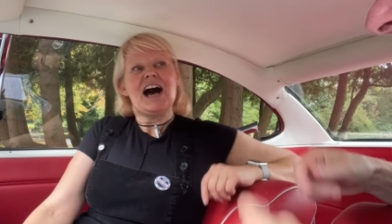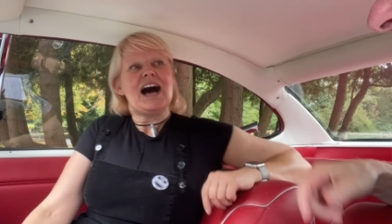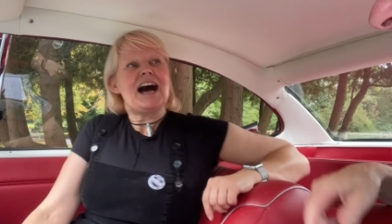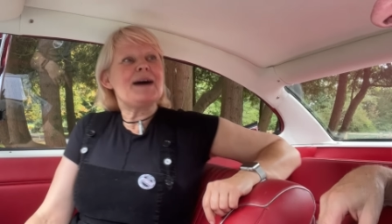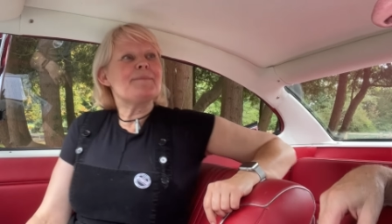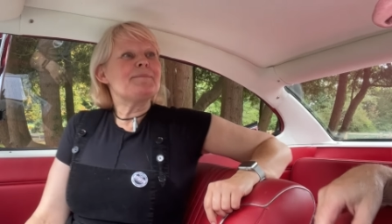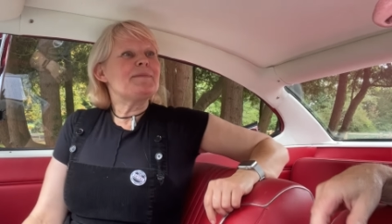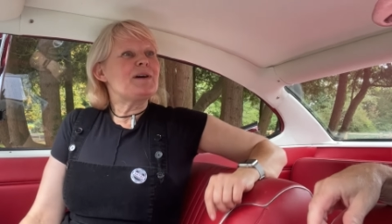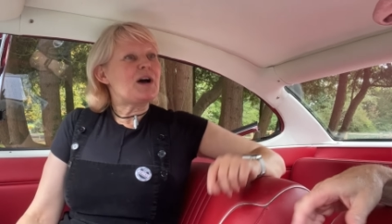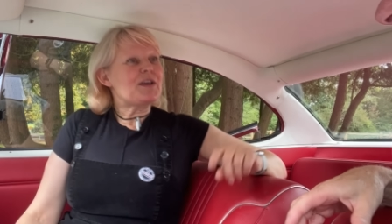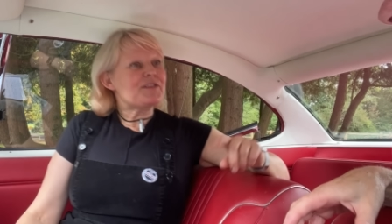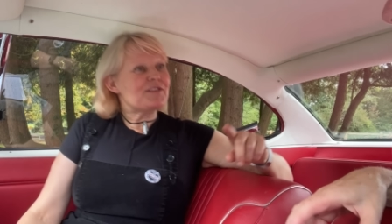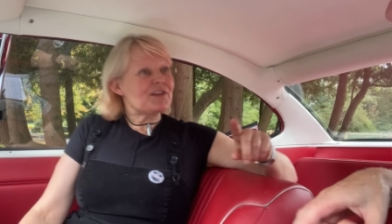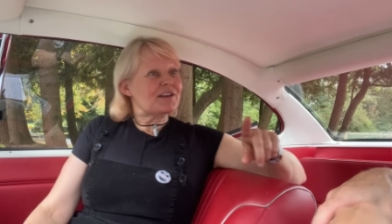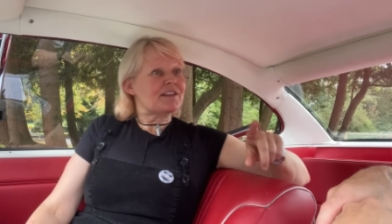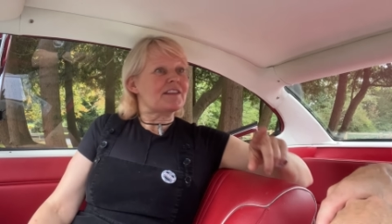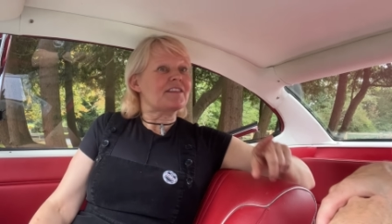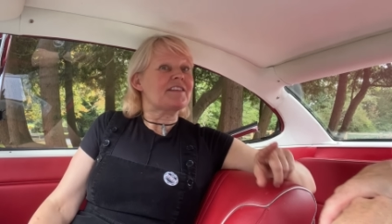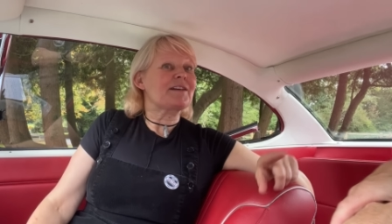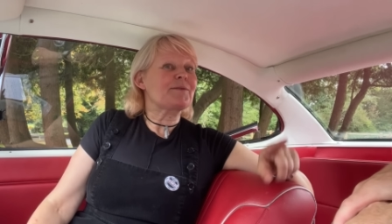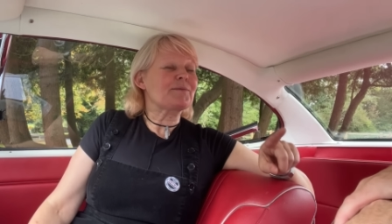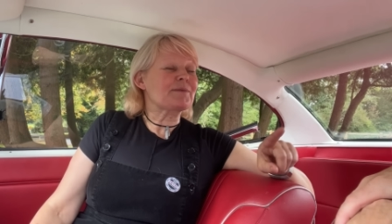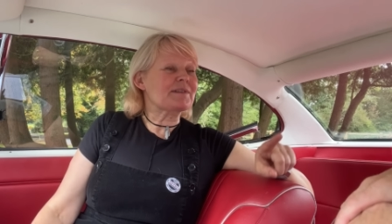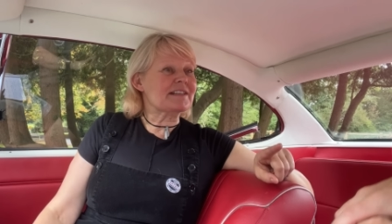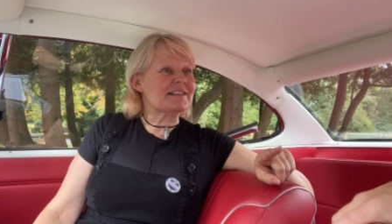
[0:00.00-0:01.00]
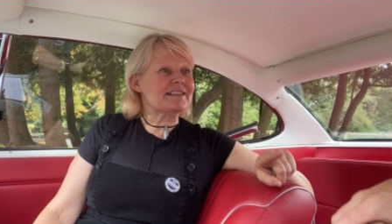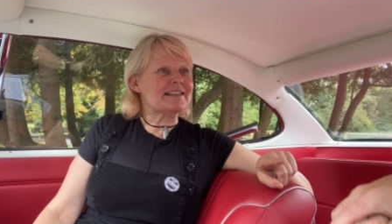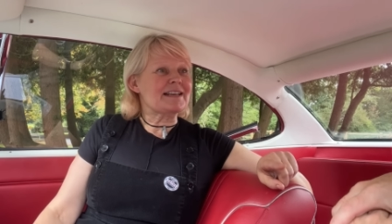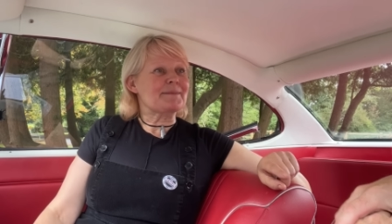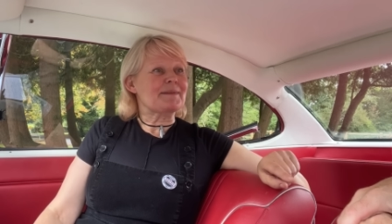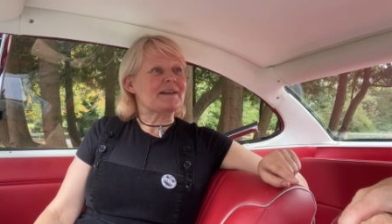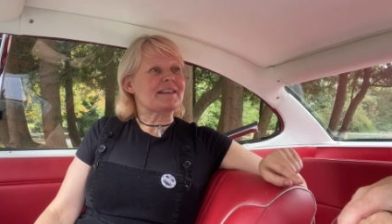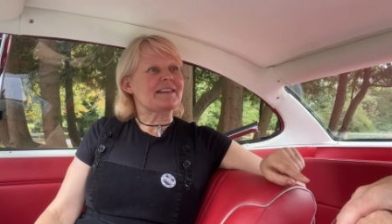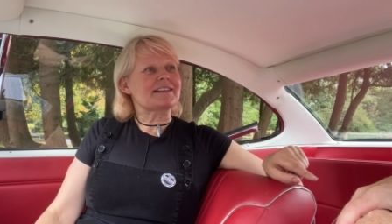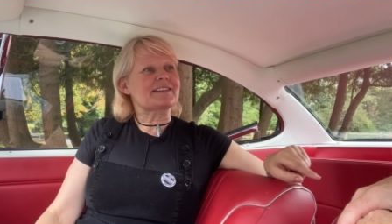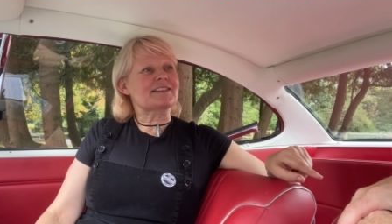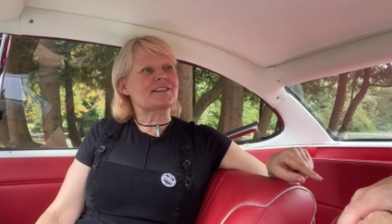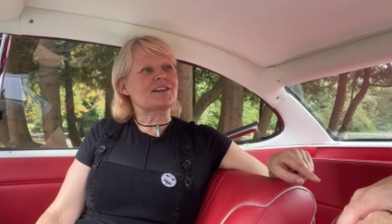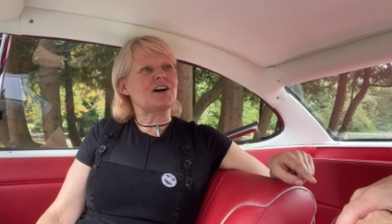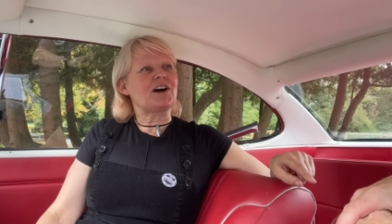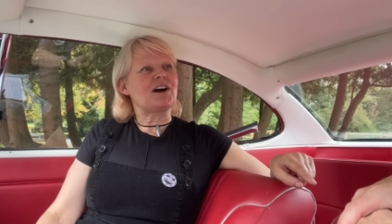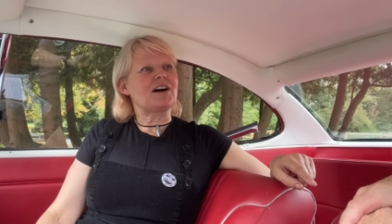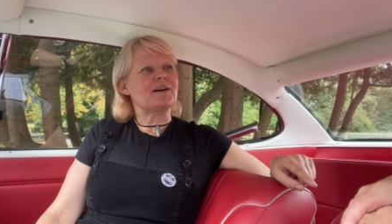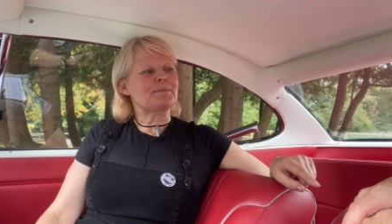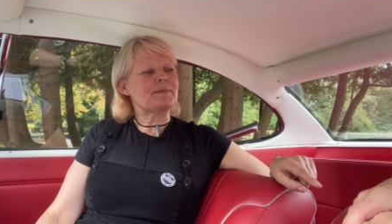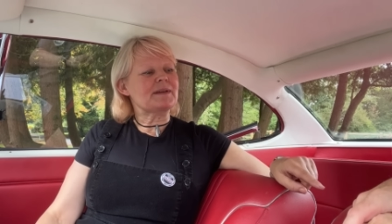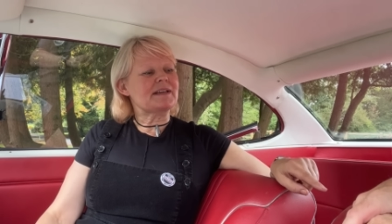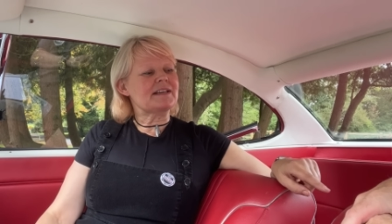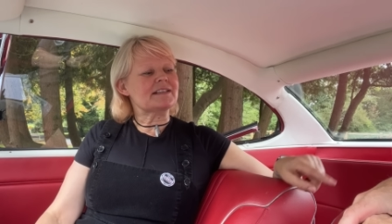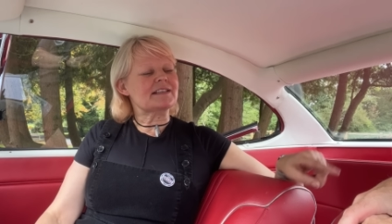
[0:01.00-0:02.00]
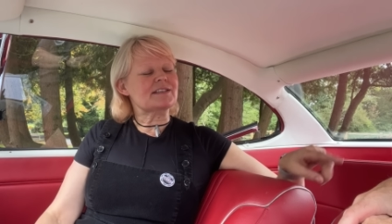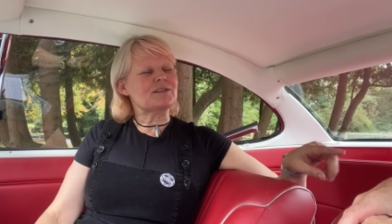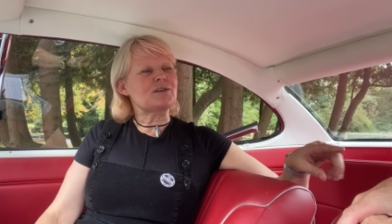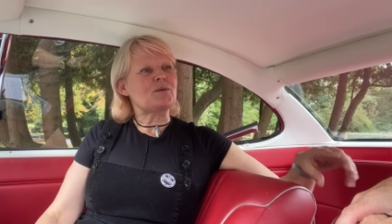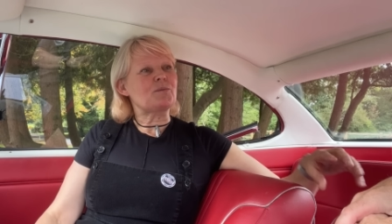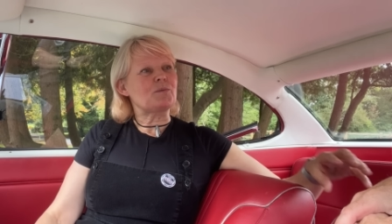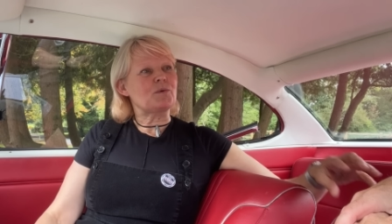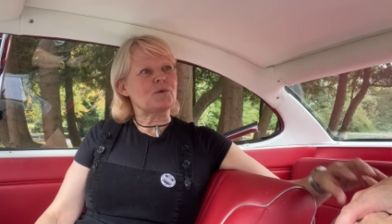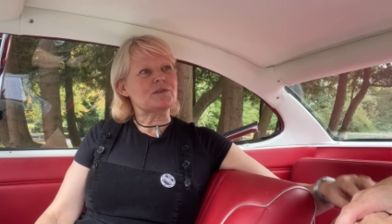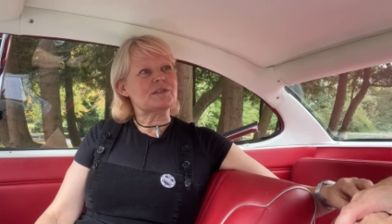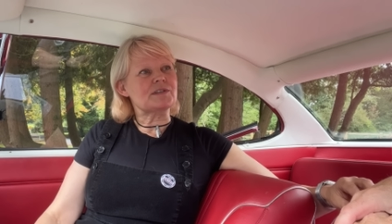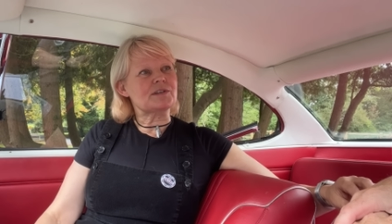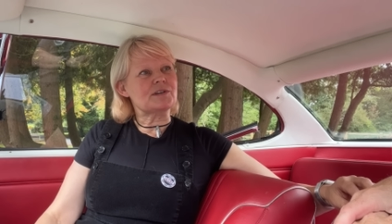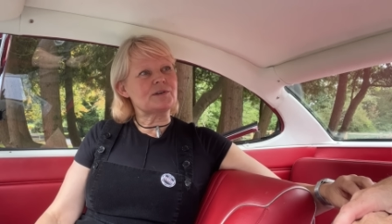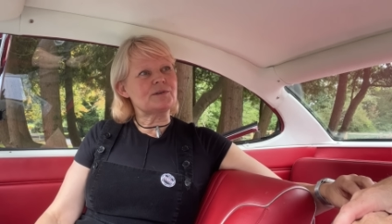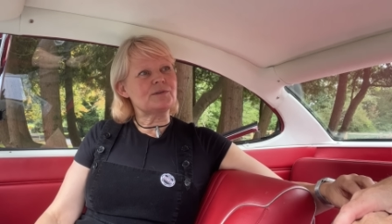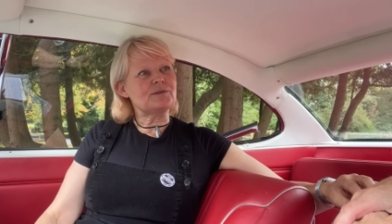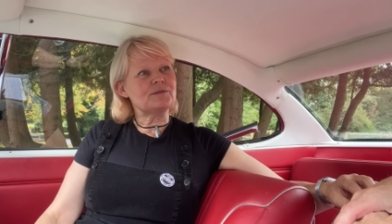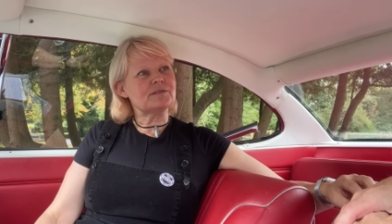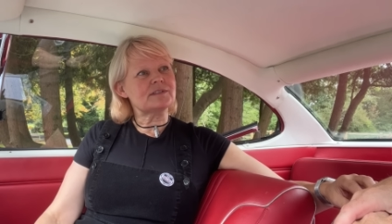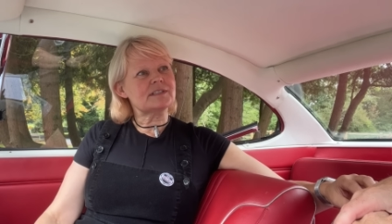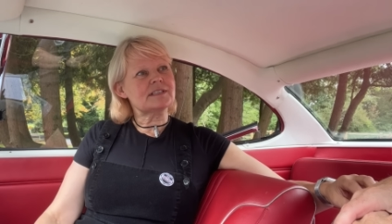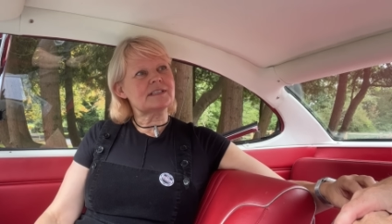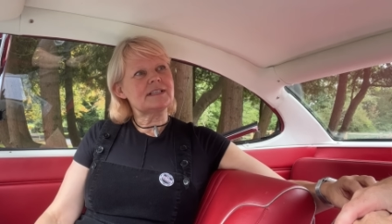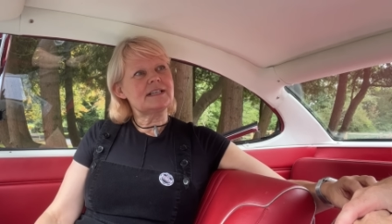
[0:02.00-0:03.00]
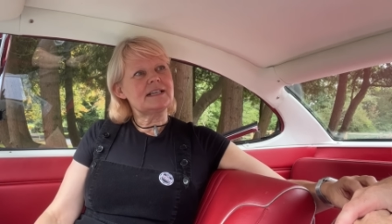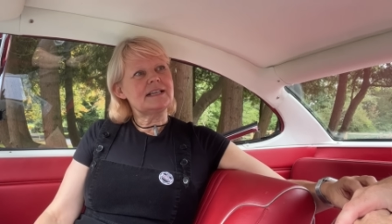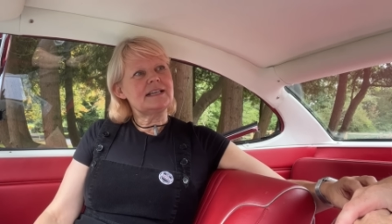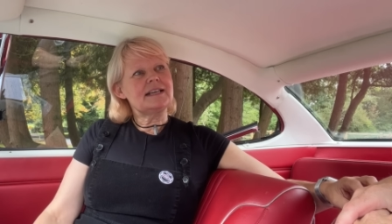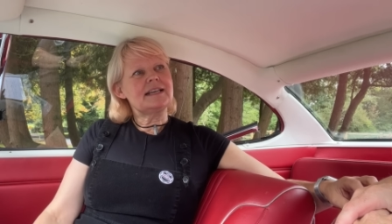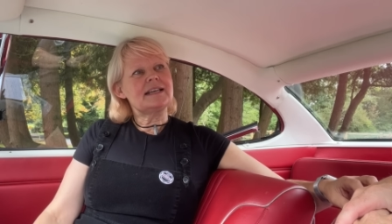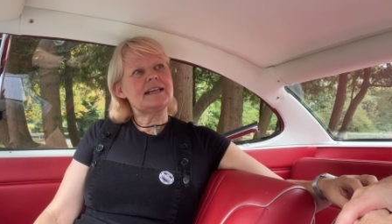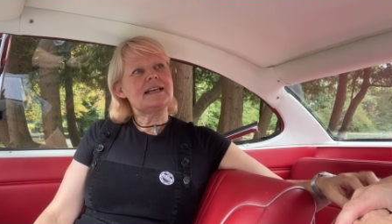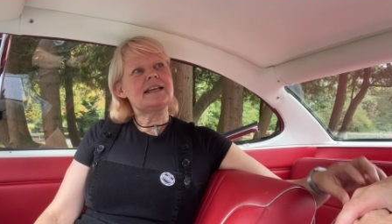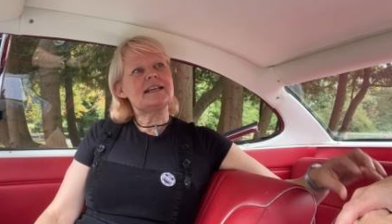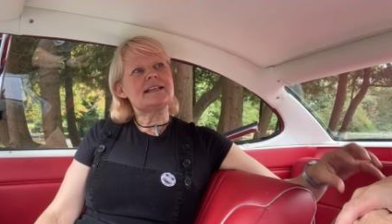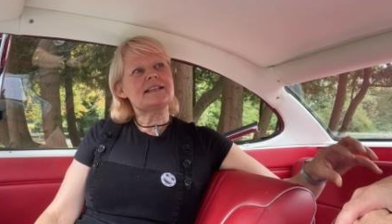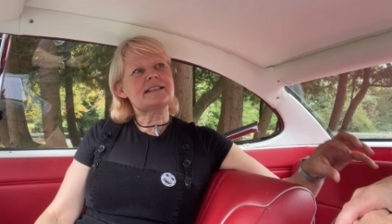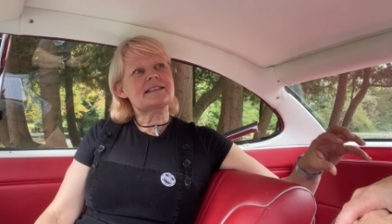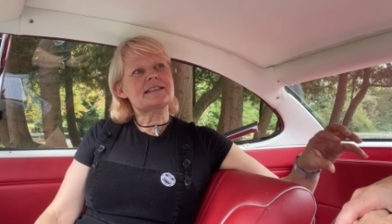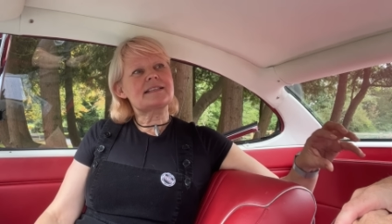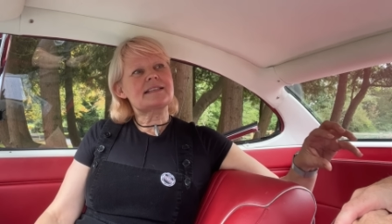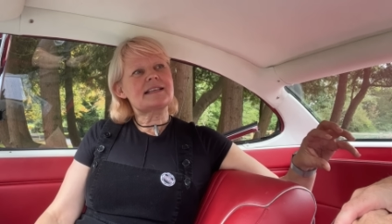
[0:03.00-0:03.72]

Um, the other thing I want to say about this yeah. car, because it's not water cooled, it